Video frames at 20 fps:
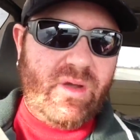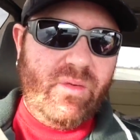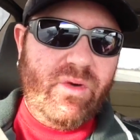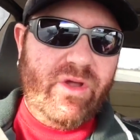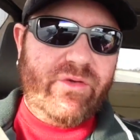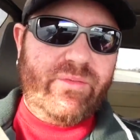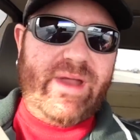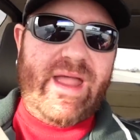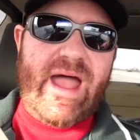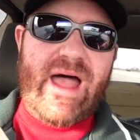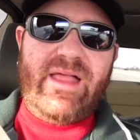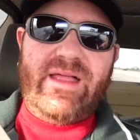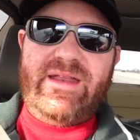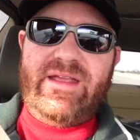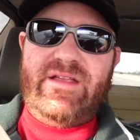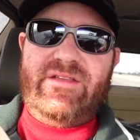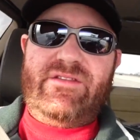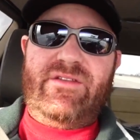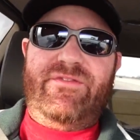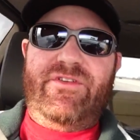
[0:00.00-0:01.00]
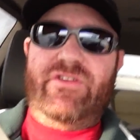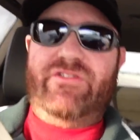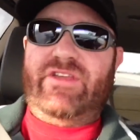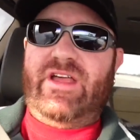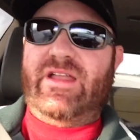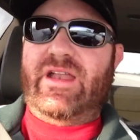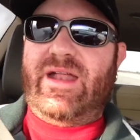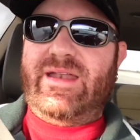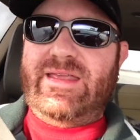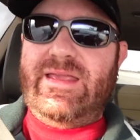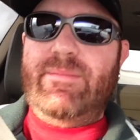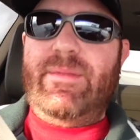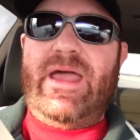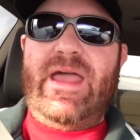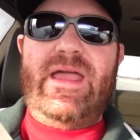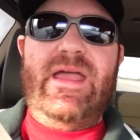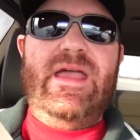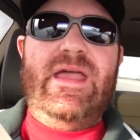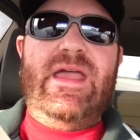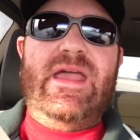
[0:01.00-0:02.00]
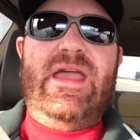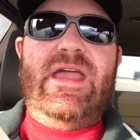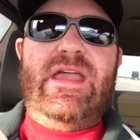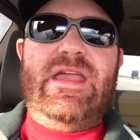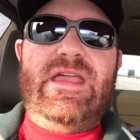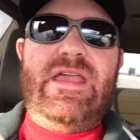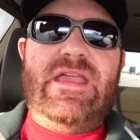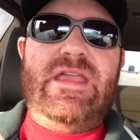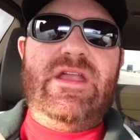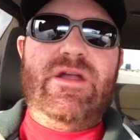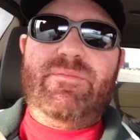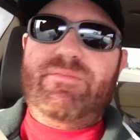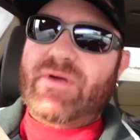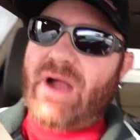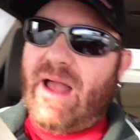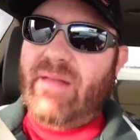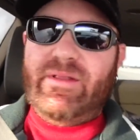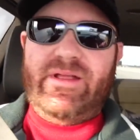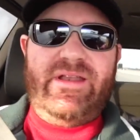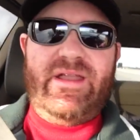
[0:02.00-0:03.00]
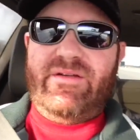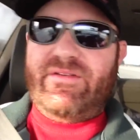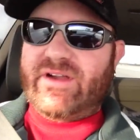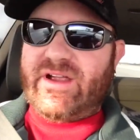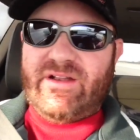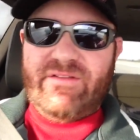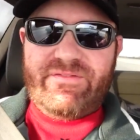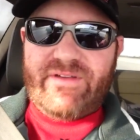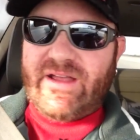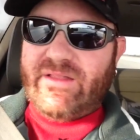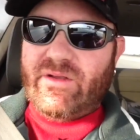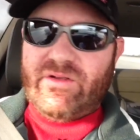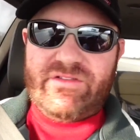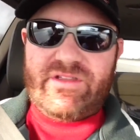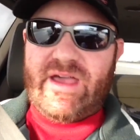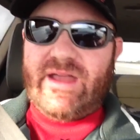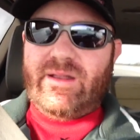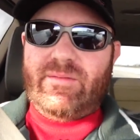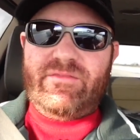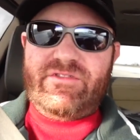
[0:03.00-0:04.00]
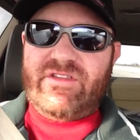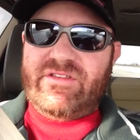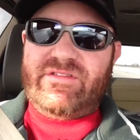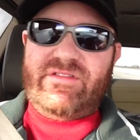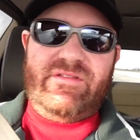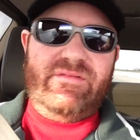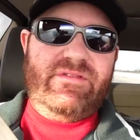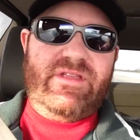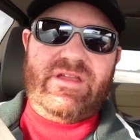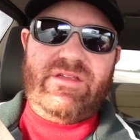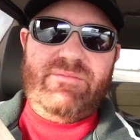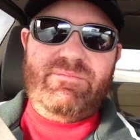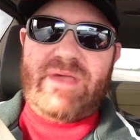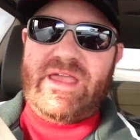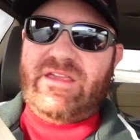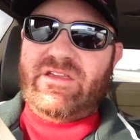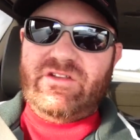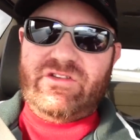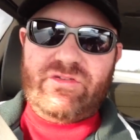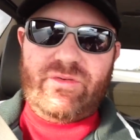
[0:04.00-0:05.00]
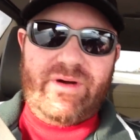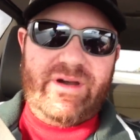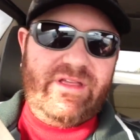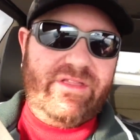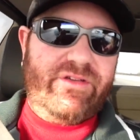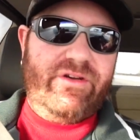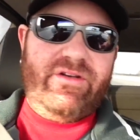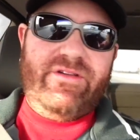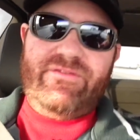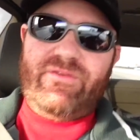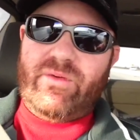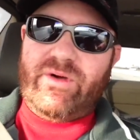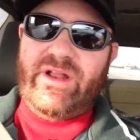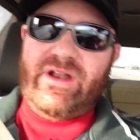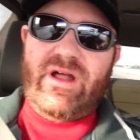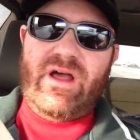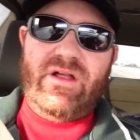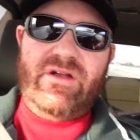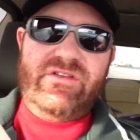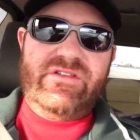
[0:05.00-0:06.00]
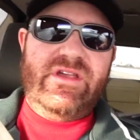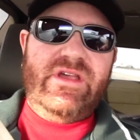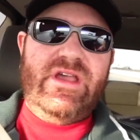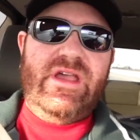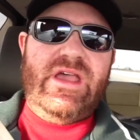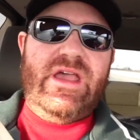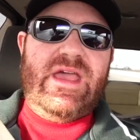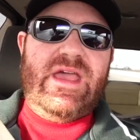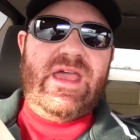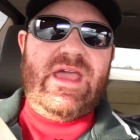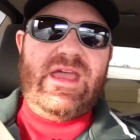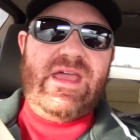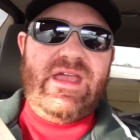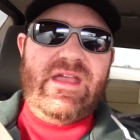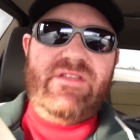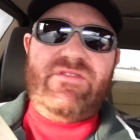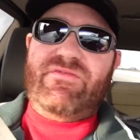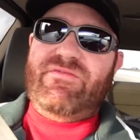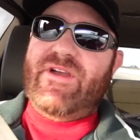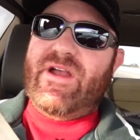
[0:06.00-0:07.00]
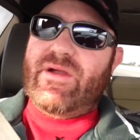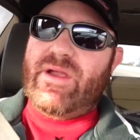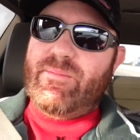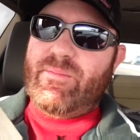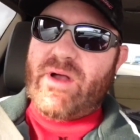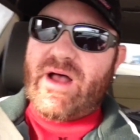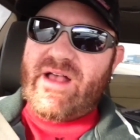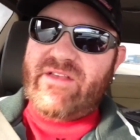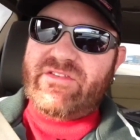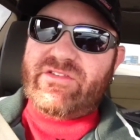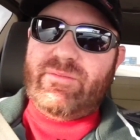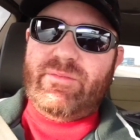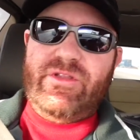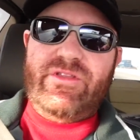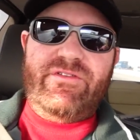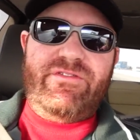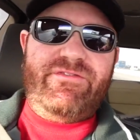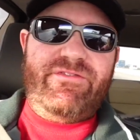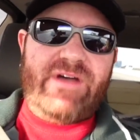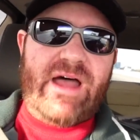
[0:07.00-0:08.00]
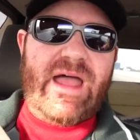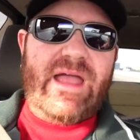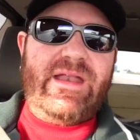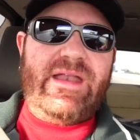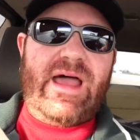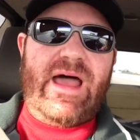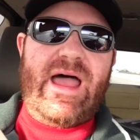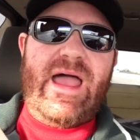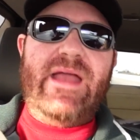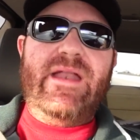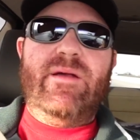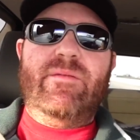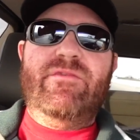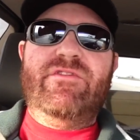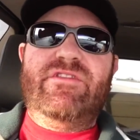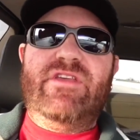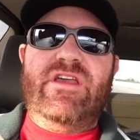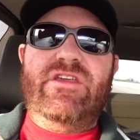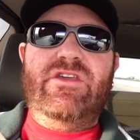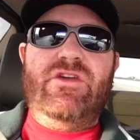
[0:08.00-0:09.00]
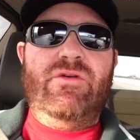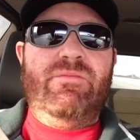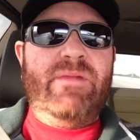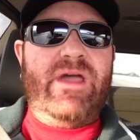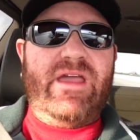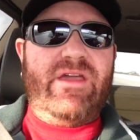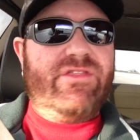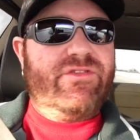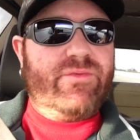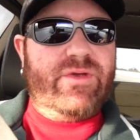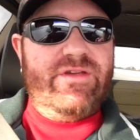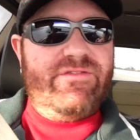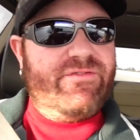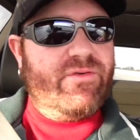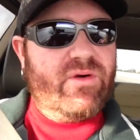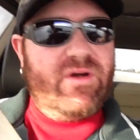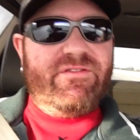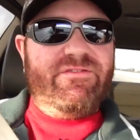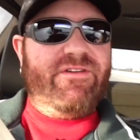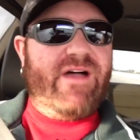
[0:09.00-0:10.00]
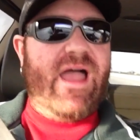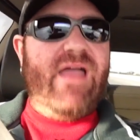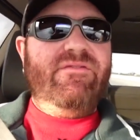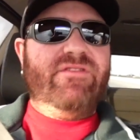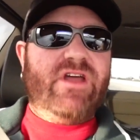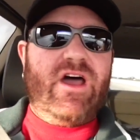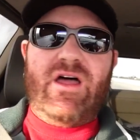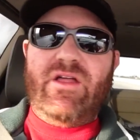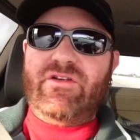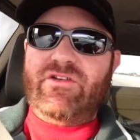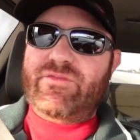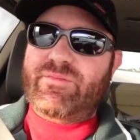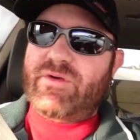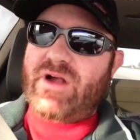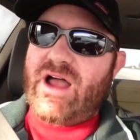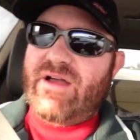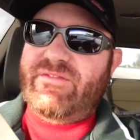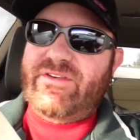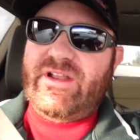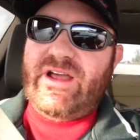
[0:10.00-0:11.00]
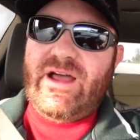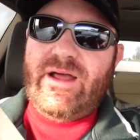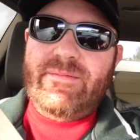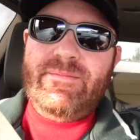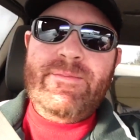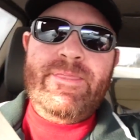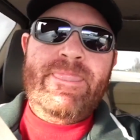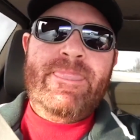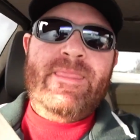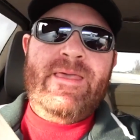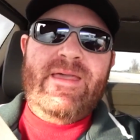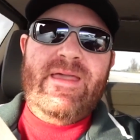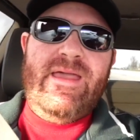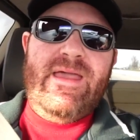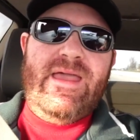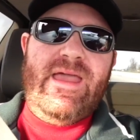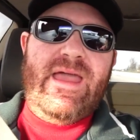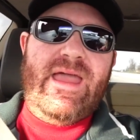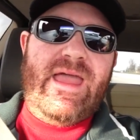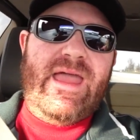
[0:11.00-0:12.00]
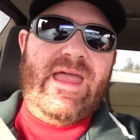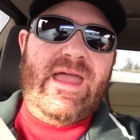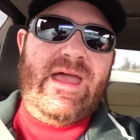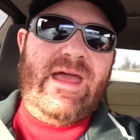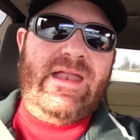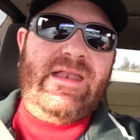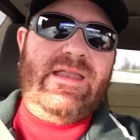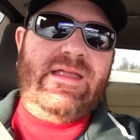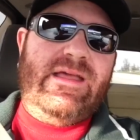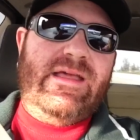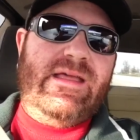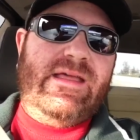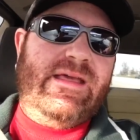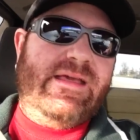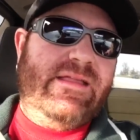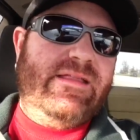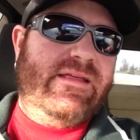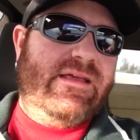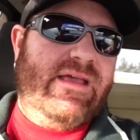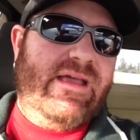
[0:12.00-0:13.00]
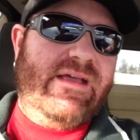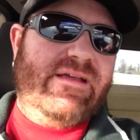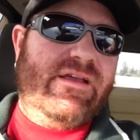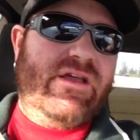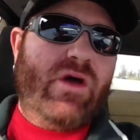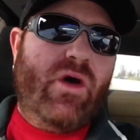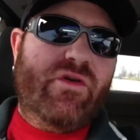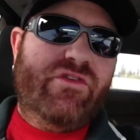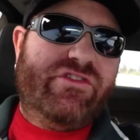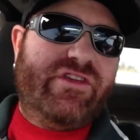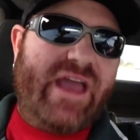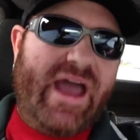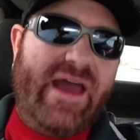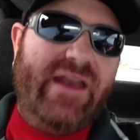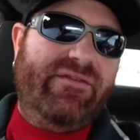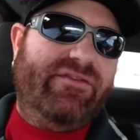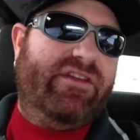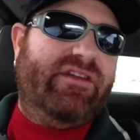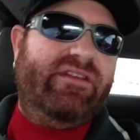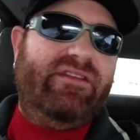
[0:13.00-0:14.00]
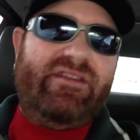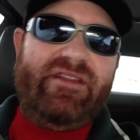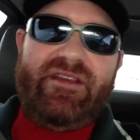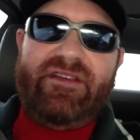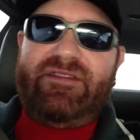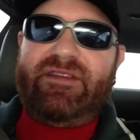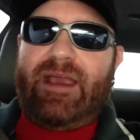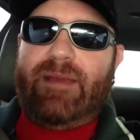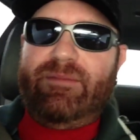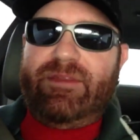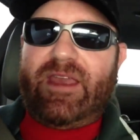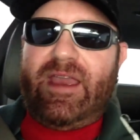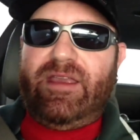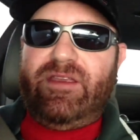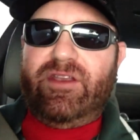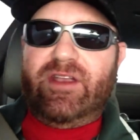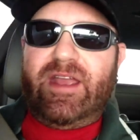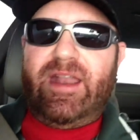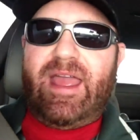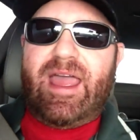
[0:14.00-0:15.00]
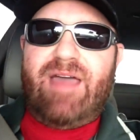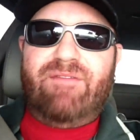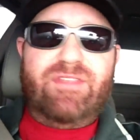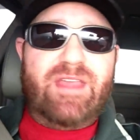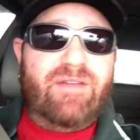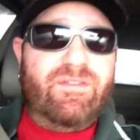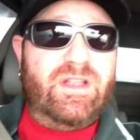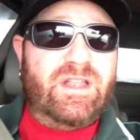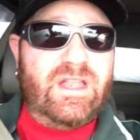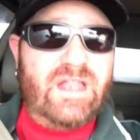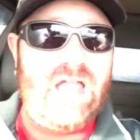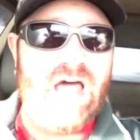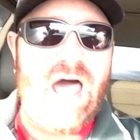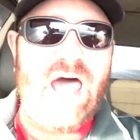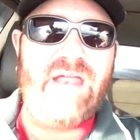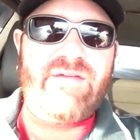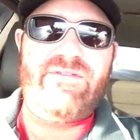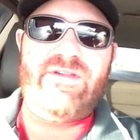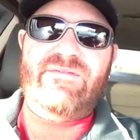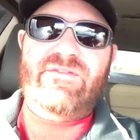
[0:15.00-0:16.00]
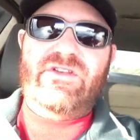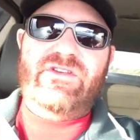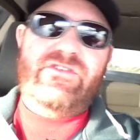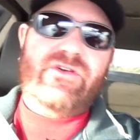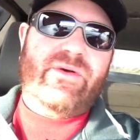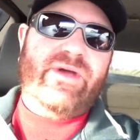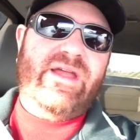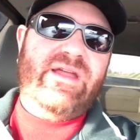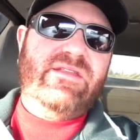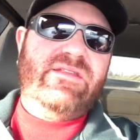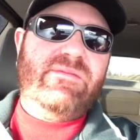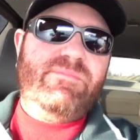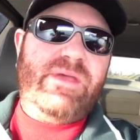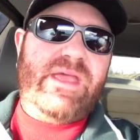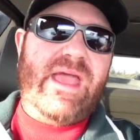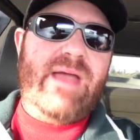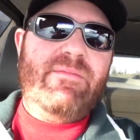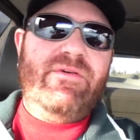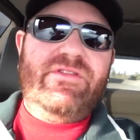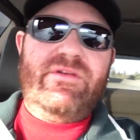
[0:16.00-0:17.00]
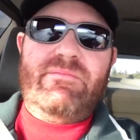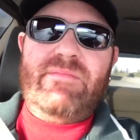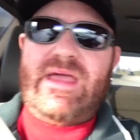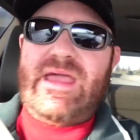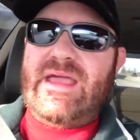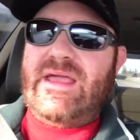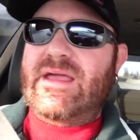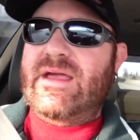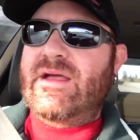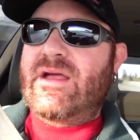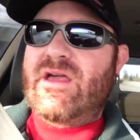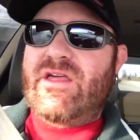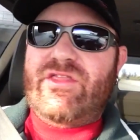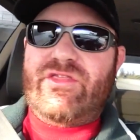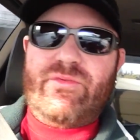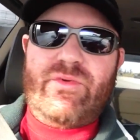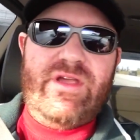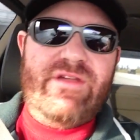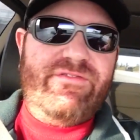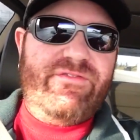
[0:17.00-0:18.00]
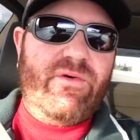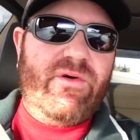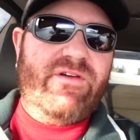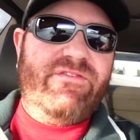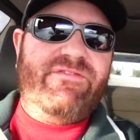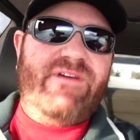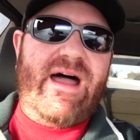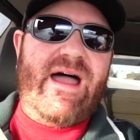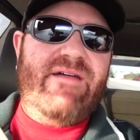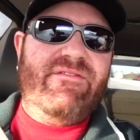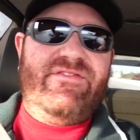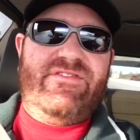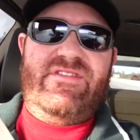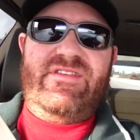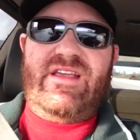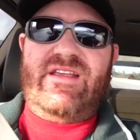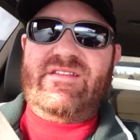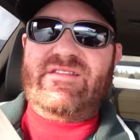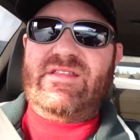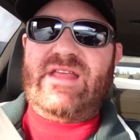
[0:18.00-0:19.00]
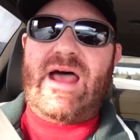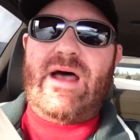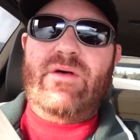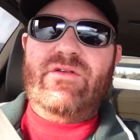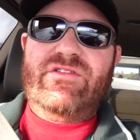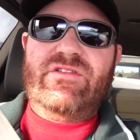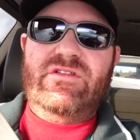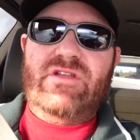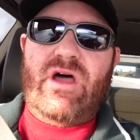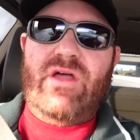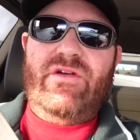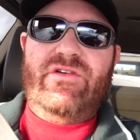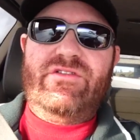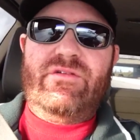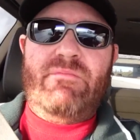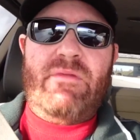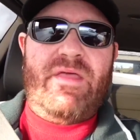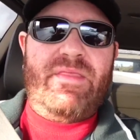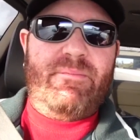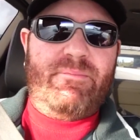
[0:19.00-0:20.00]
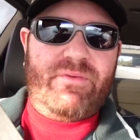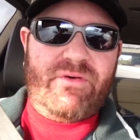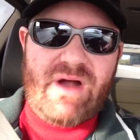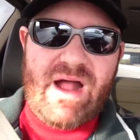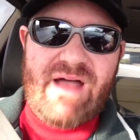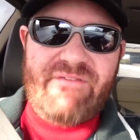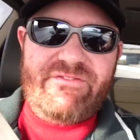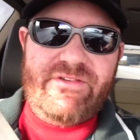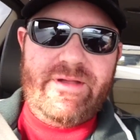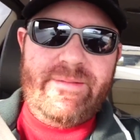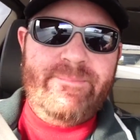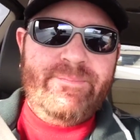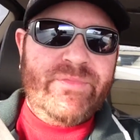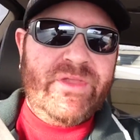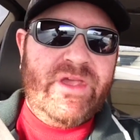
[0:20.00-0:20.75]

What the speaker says: Well, the reality is, if you're selling on eBay, you're probably never going to find those items that make you $20, $30, $40. It's very possible to find items that you'll make $3, $4, $5 profit on, and it goes kind of into the same thing. You're going to have a lot of inventory, and to be able to make $3,000, $4,000, $5,000, $6,000 a month profit,